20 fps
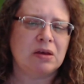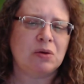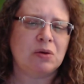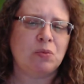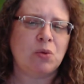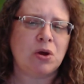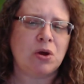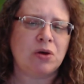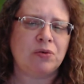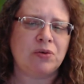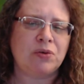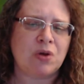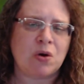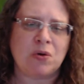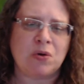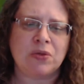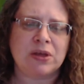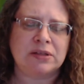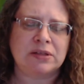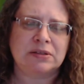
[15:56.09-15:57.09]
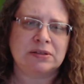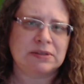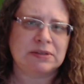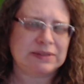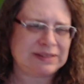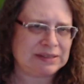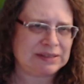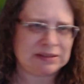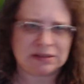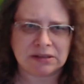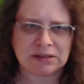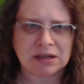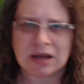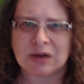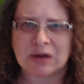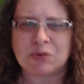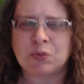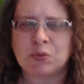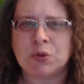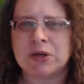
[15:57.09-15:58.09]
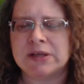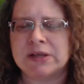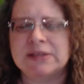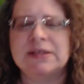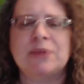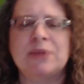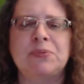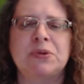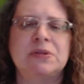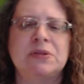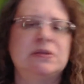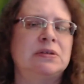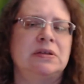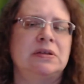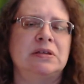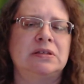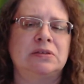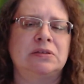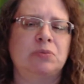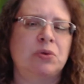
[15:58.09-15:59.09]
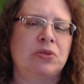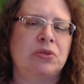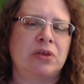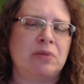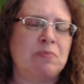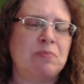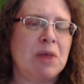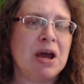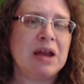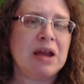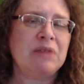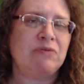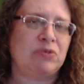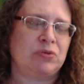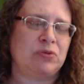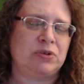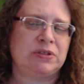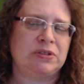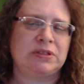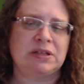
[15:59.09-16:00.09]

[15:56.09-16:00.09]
Well, no, that's not what acceptance is within mindfulness.